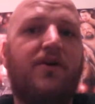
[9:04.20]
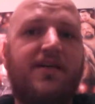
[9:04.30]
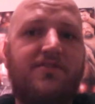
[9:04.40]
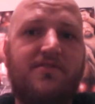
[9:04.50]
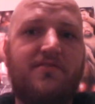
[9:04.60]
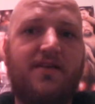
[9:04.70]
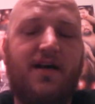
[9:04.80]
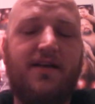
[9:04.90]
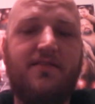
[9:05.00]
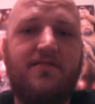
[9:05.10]
H's
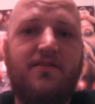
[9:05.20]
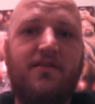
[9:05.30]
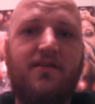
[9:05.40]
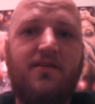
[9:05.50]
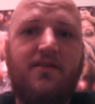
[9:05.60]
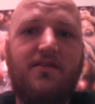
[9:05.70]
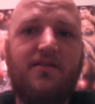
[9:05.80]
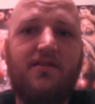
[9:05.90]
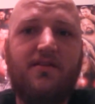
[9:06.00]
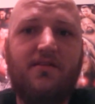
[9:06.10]
eyes,
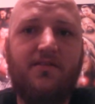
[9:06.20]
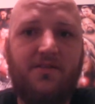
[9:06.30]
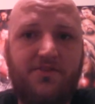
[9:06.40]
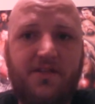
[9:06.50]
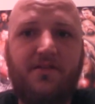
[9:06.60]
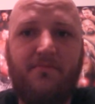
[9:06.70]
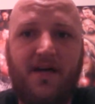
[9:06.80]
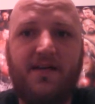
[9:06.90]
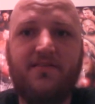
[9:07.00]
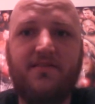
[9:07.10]

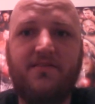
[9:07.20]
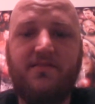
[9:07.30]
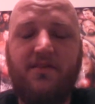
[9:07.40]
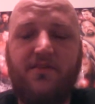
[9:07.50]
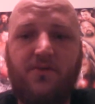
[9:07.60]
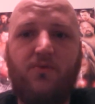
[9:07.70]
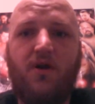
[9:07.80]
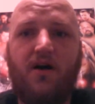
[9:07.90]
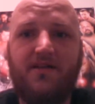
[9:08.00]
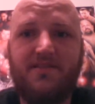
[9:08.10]
legitimizes The
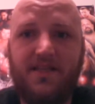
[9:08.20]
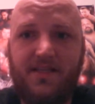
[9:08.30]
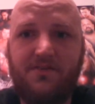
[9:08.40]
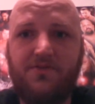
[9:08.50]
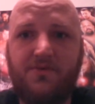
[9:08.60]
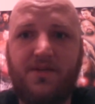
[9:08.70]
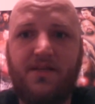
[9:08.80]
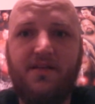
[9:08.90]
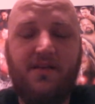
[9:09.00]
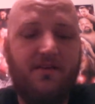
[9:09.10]
Rock's
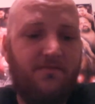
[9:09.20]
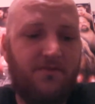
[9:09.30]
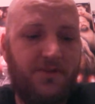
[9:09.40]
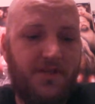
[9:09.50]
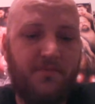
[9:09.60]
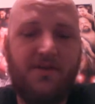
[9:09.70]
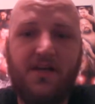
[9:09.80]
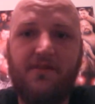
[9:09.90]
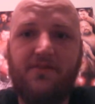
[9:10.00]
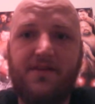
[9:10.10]
injury for them
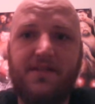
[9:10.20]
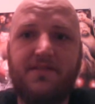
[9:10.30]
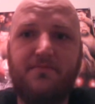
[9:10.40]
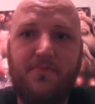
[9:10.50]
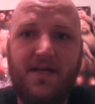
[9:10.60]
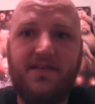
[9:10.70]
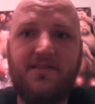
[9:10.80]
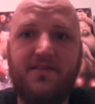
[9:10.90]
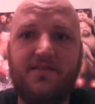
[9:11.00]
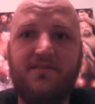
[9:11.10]
covering his
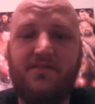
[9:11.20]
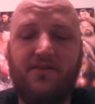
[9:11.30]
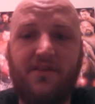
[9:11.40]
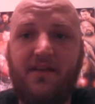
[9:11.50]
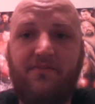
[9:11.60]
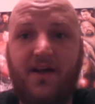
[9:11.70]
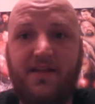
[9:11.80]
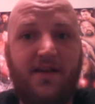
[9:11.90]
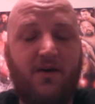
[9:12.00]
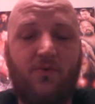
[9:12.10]
bases till they
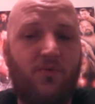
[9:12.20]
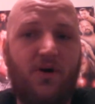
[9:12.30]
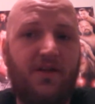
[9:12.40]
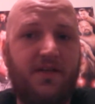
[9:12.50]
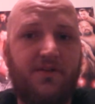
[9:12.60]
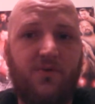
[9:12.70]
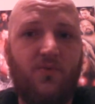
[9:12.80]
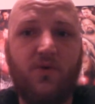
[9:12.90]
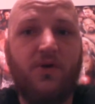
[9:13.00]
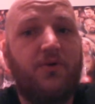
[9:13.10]
find out what in the
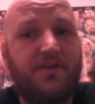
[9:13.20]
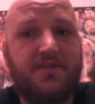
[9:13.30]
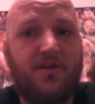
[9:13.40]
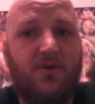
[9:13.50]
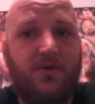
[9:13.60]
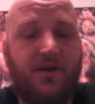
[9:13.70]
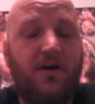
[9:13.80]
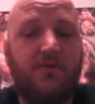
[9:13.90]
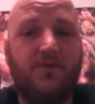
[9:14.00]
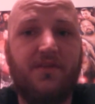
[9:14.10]
world is going
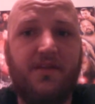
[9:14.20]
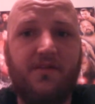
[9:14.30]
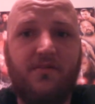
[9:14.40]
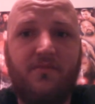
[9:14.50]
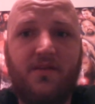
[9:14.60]
on with him.